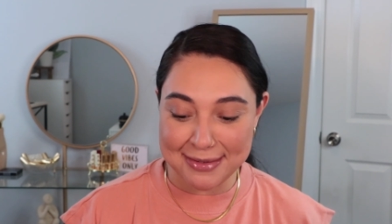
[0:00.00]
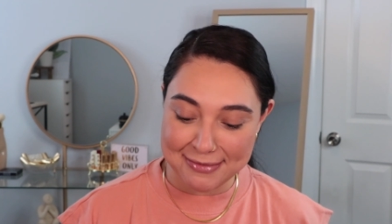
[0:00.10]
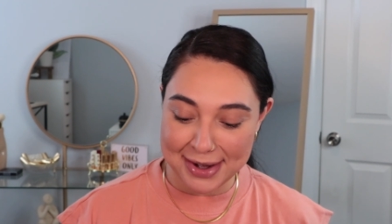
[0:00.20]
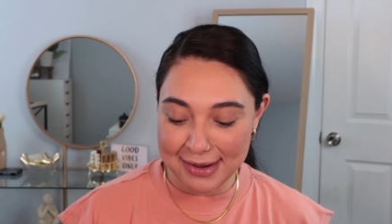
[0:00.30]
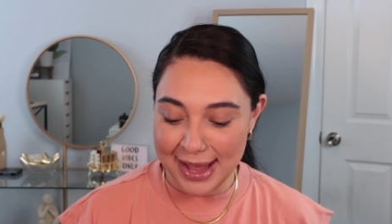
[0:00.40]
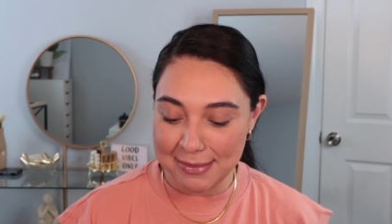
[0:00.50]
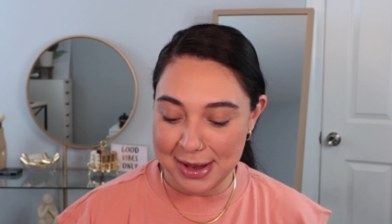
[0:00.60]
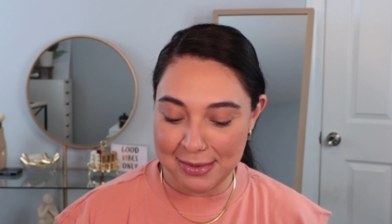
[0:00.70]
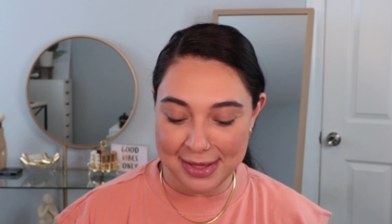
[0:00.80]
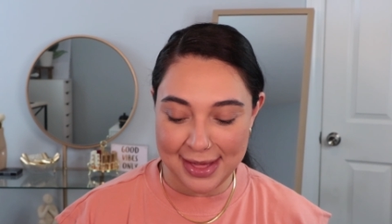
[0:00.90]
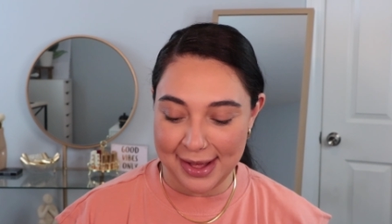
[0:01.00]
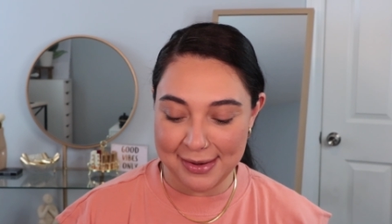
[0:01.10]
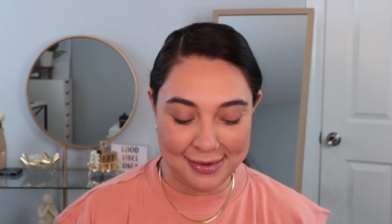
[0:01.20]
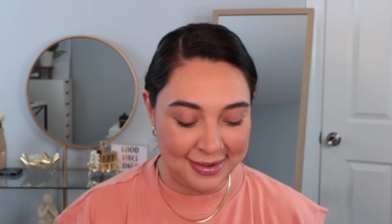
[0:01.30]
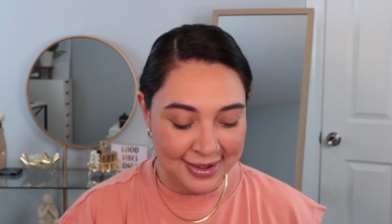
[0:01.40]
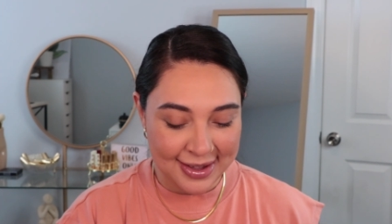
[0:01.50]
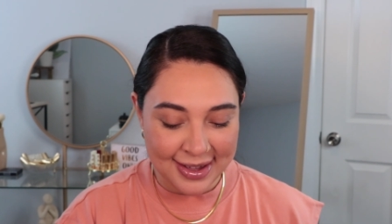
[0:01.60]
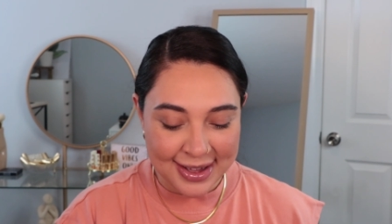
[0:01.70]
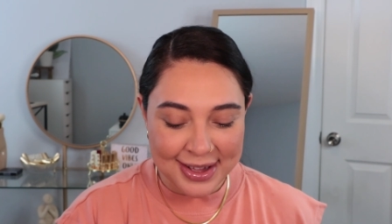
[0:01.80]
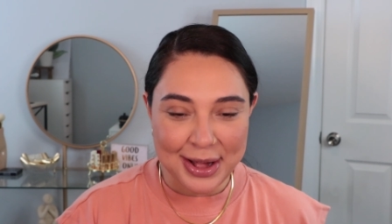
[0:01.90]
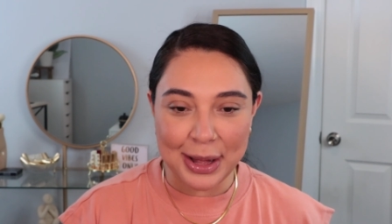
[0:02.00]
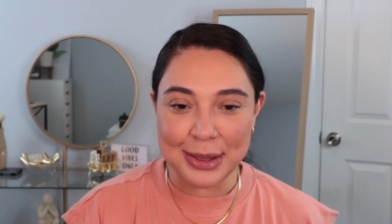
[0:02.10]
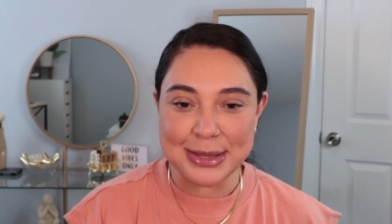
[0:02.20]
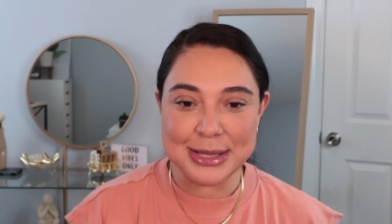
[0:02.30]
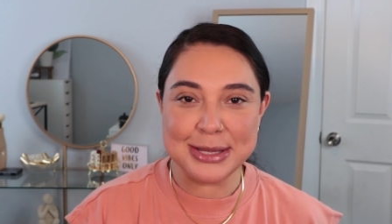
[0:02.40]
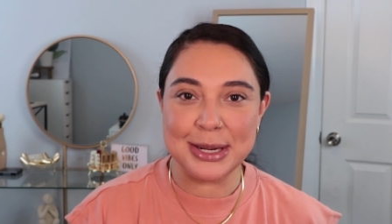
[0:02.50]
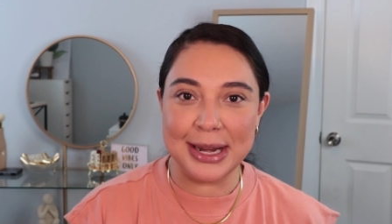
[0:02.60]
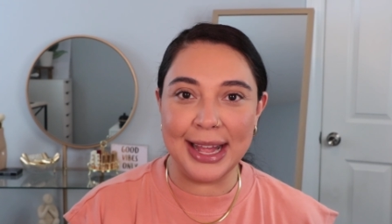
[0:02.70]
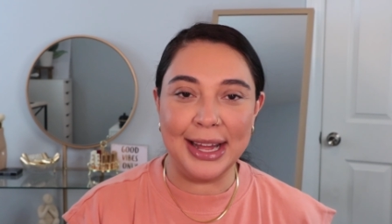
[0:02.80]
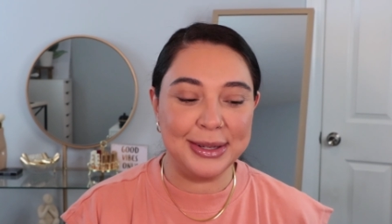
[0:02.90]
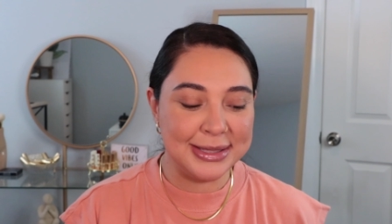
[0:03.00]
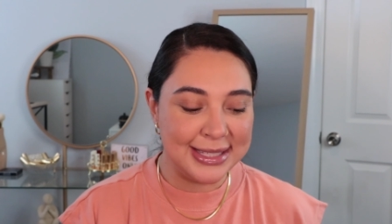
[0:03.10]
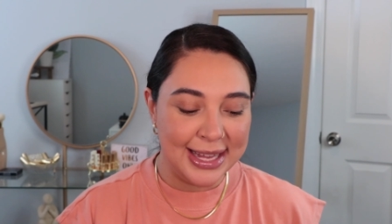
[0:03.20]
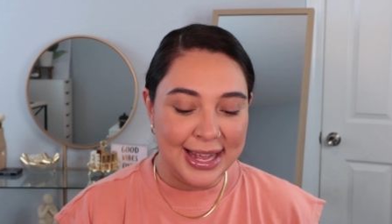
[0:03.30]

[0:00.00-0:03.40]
I'm very happy with how all this is turning out.